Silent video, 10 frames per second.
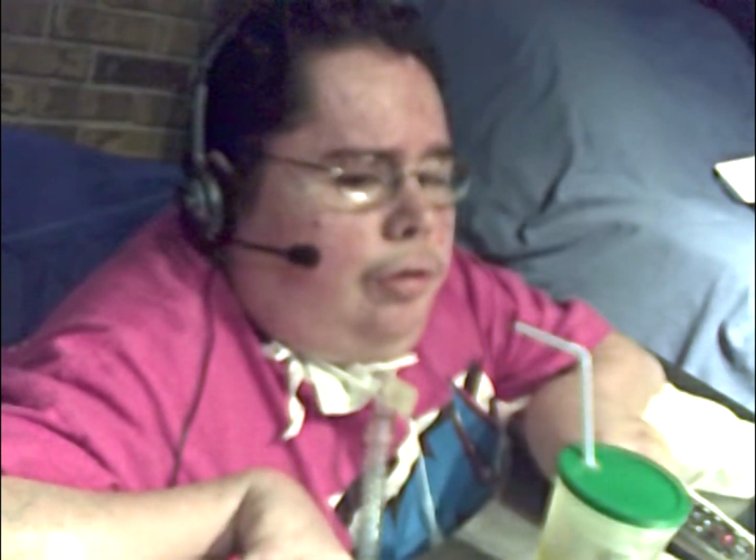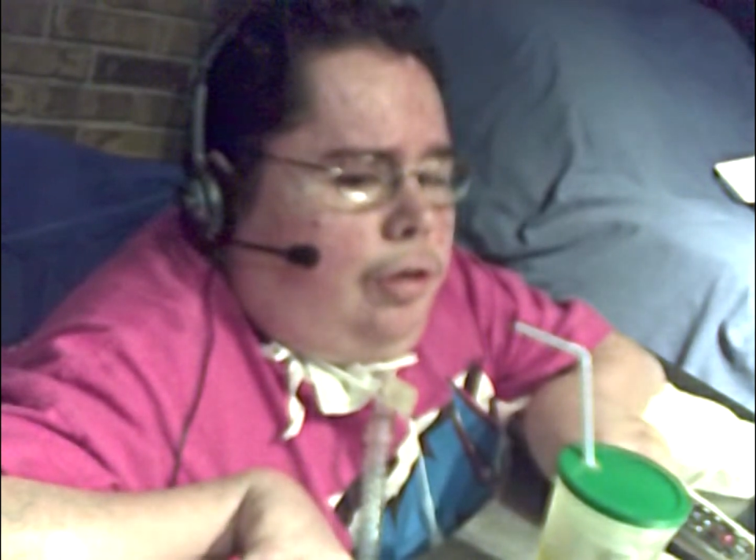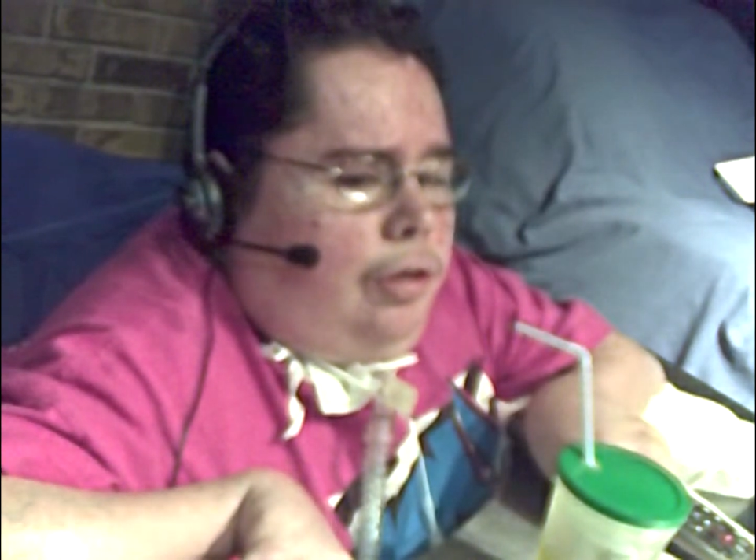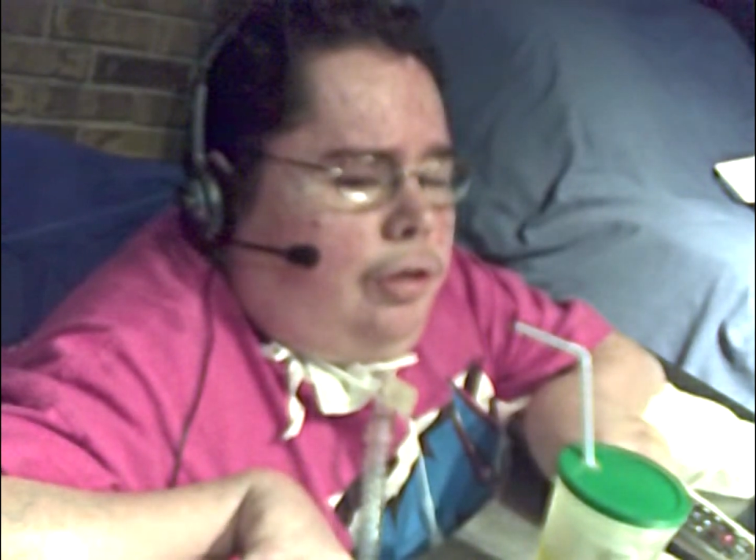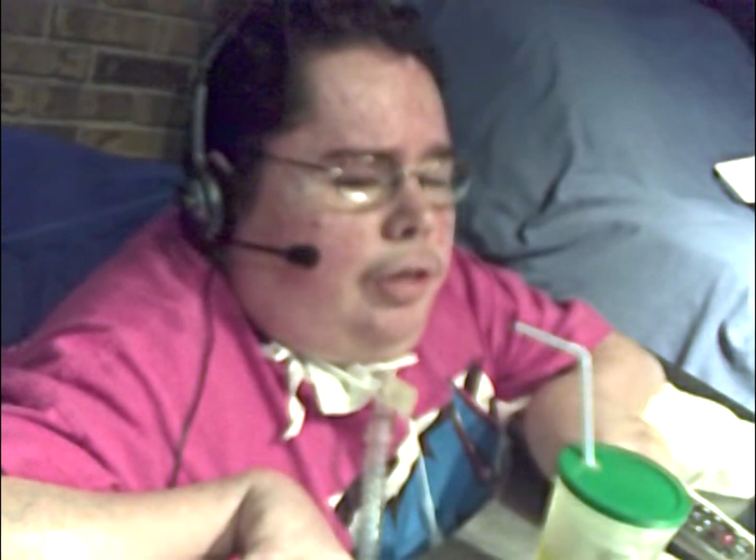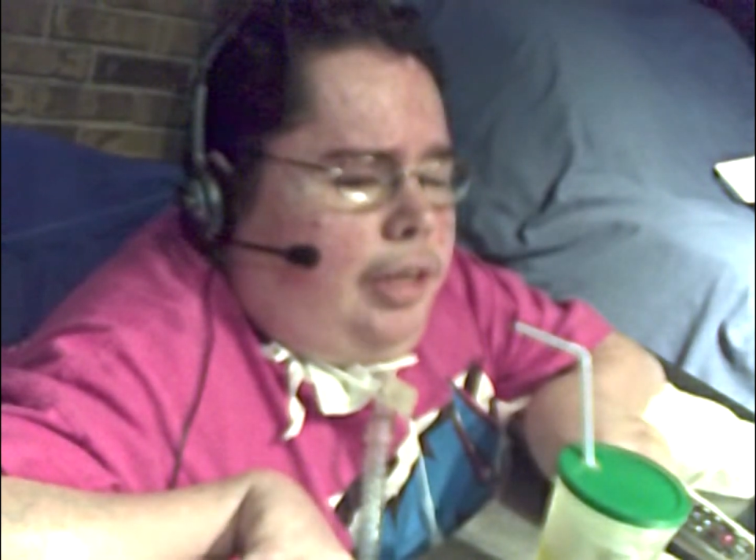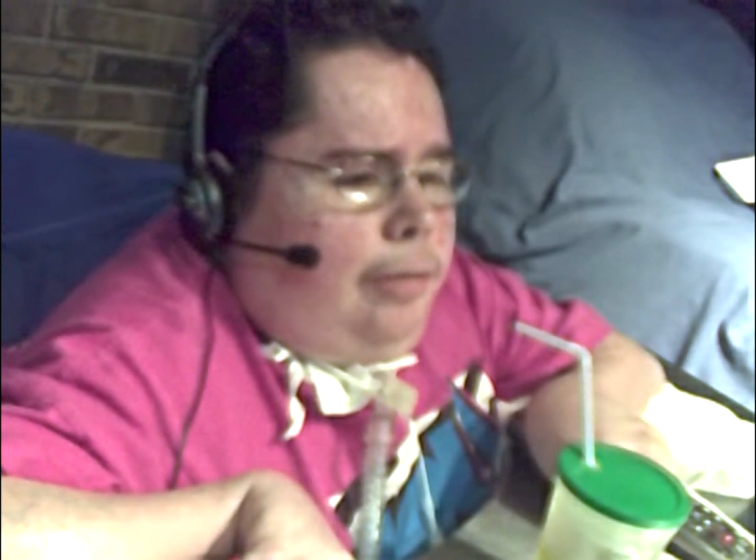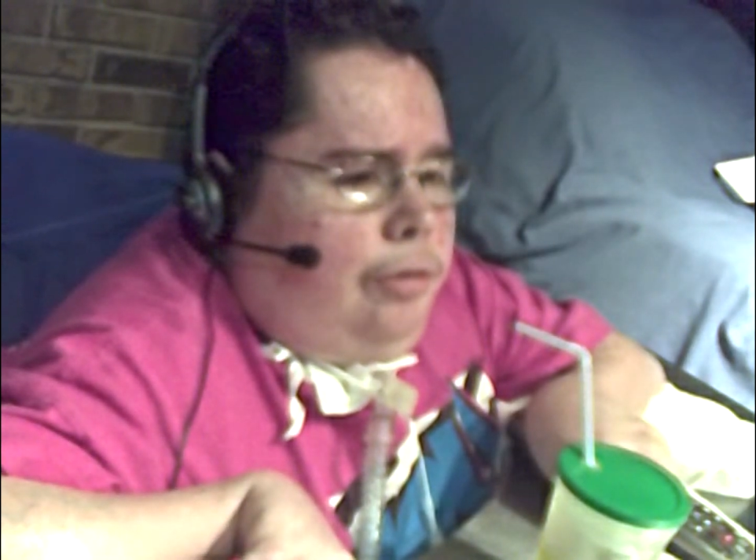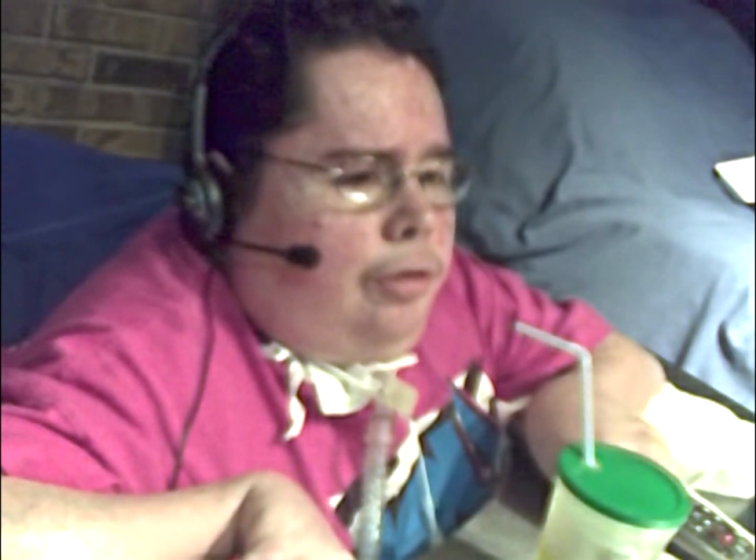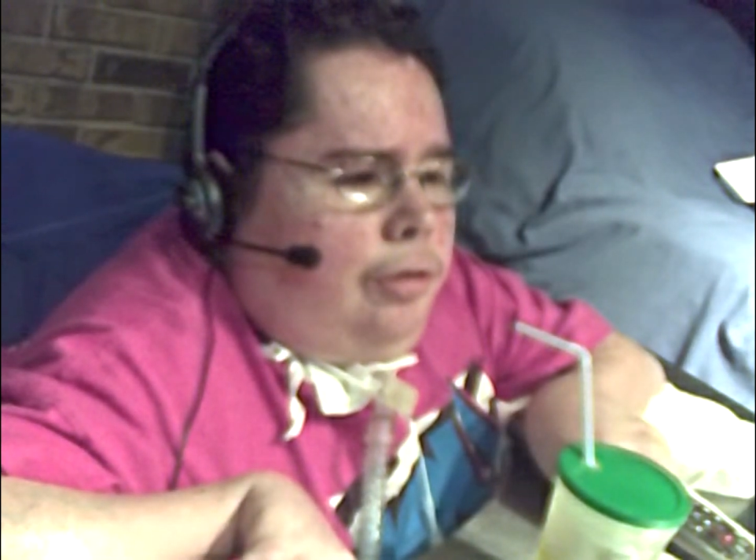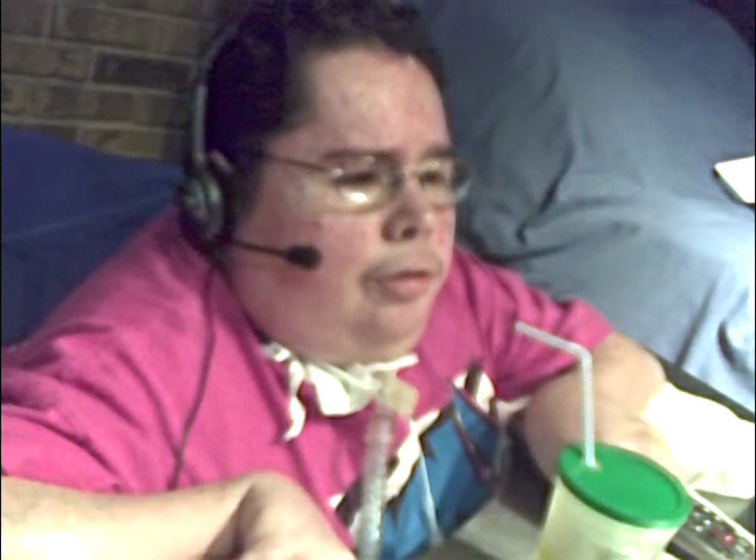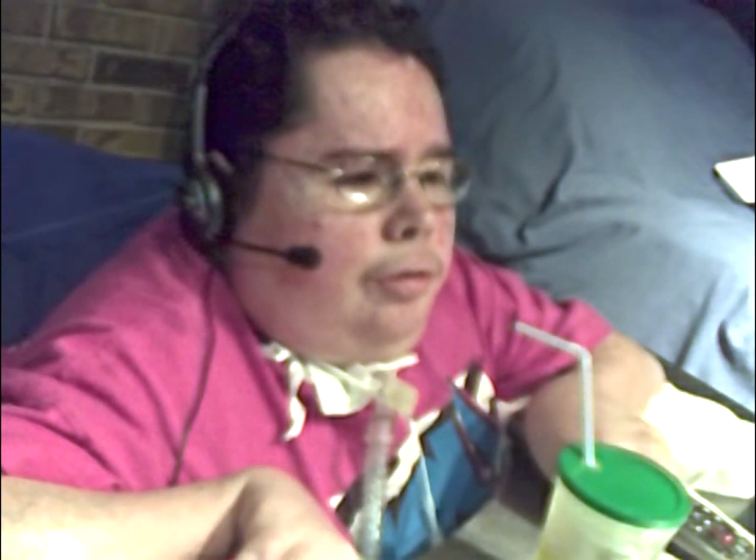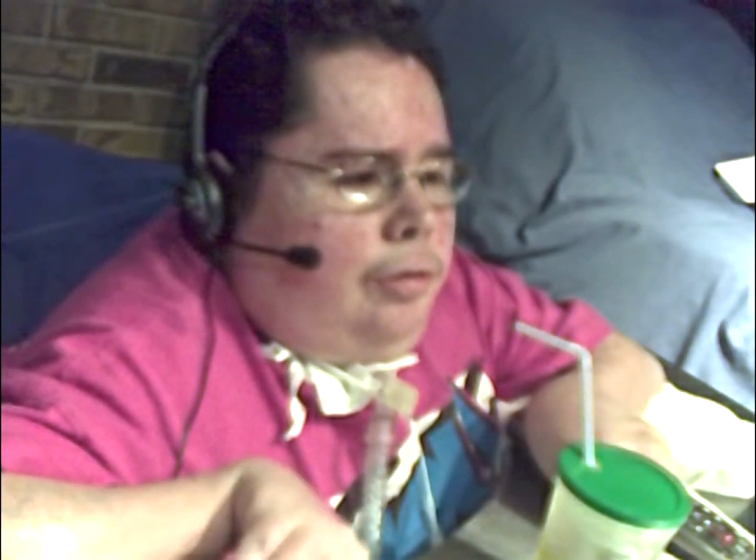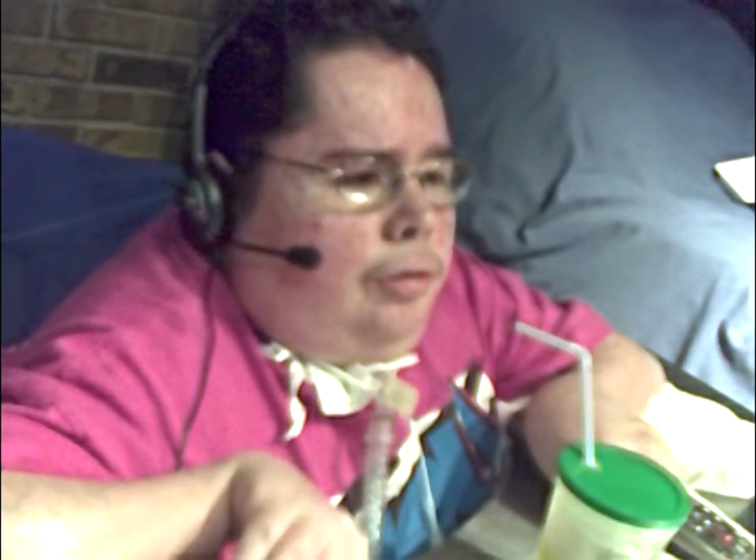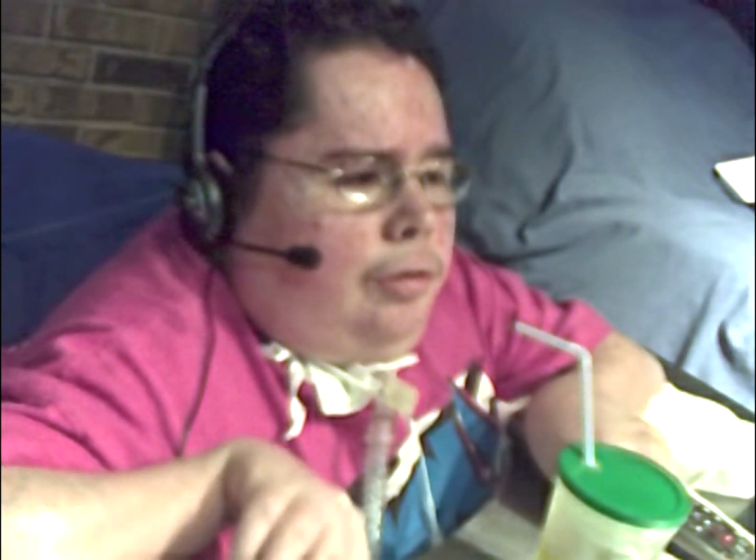snaps,
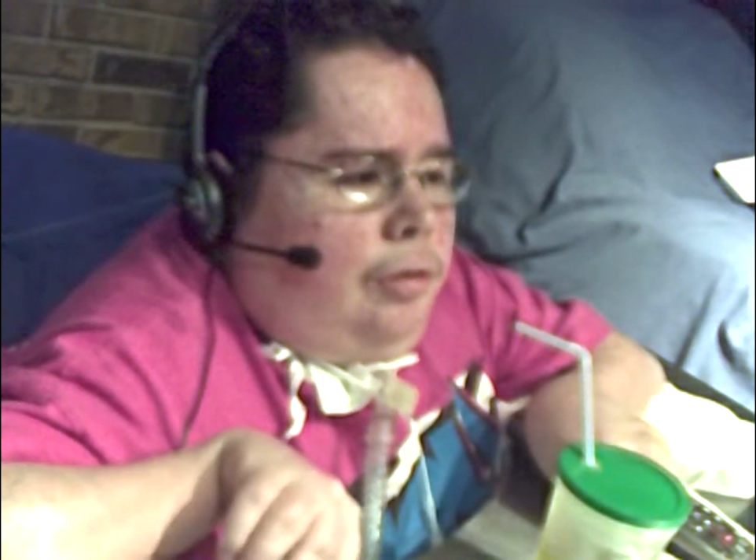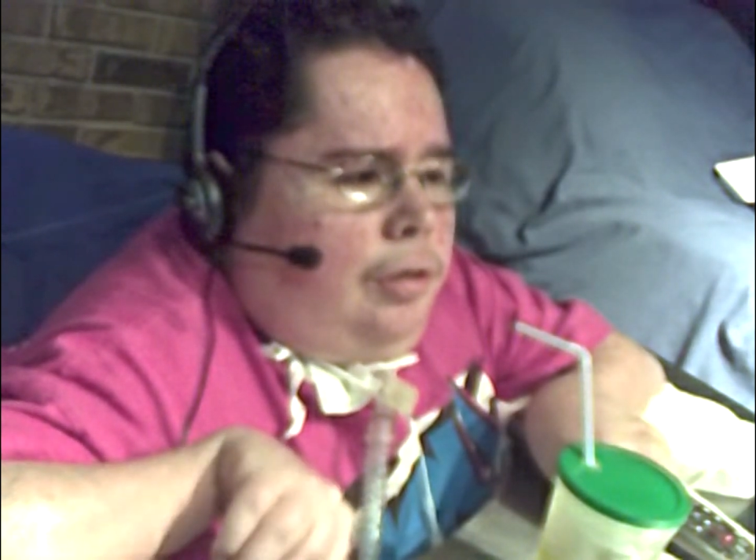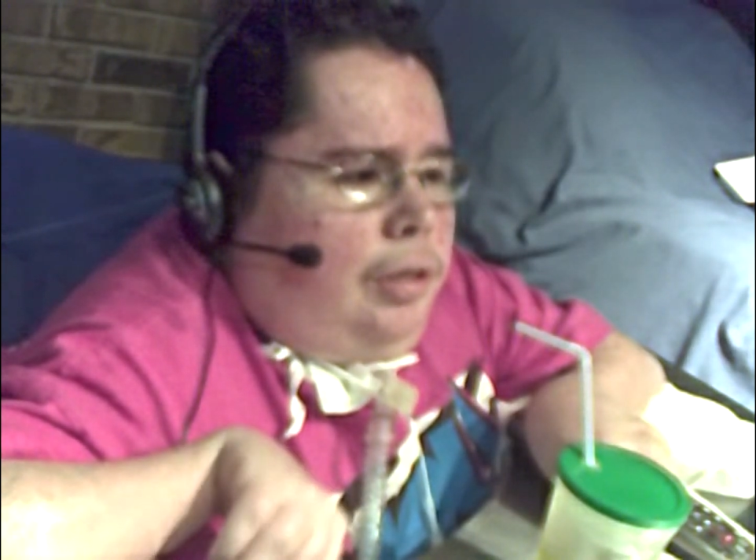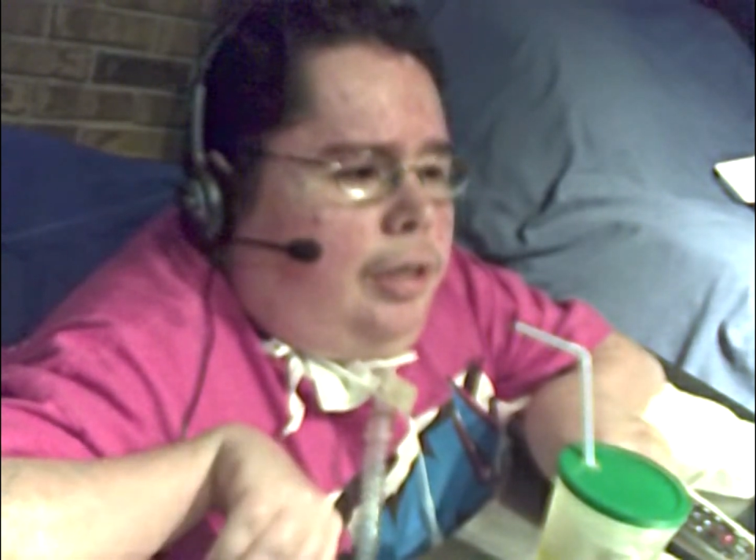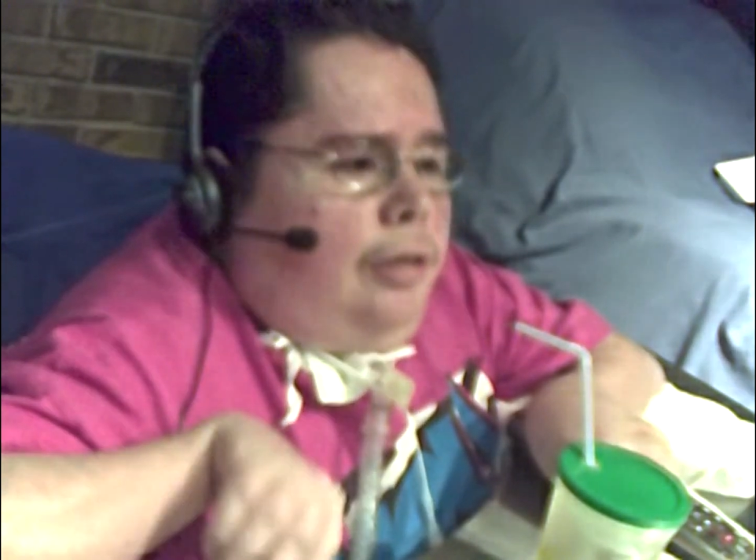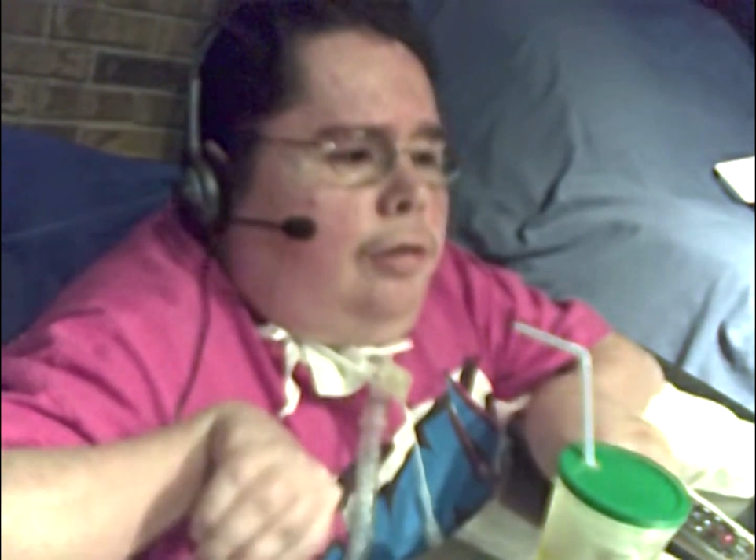and